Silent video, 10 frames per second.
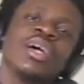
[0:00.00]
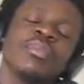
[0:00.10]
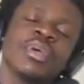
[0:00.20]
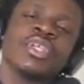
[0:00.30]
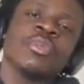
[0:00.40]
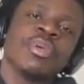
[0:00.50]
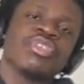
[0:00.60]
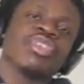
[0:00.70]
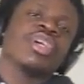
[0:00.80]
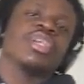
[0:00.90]
I'm like, your
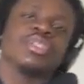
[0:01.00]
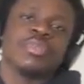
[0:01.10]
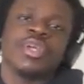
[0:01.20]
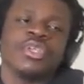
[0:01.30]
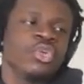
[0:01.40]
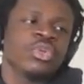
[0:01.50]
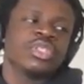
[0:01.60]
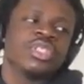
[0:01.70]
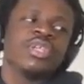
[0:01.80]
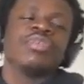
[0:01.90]
bitch ass, man. You on
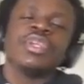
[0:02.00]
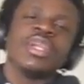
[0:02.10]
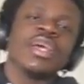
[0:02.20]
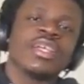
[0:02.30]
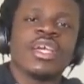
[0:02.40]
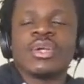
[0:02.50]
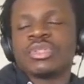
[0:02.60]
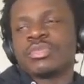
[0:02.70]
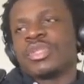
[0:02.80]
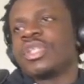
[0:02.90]
TV, that counts,
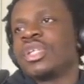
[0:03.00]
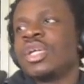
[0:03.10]
man.